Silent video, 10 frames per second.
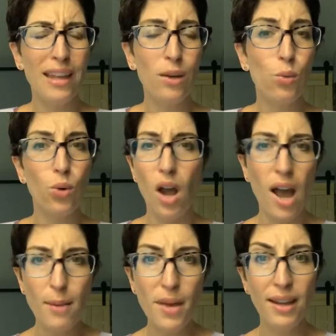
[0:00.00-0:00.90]
like
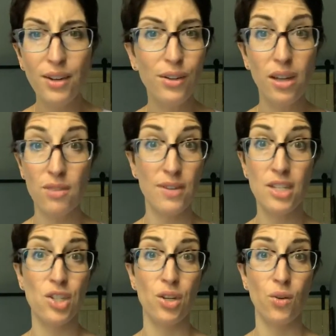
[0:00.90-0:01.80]
I'm not here to
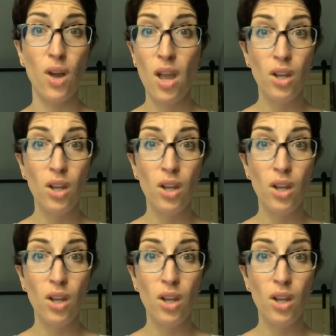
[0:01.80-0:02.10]
convince you.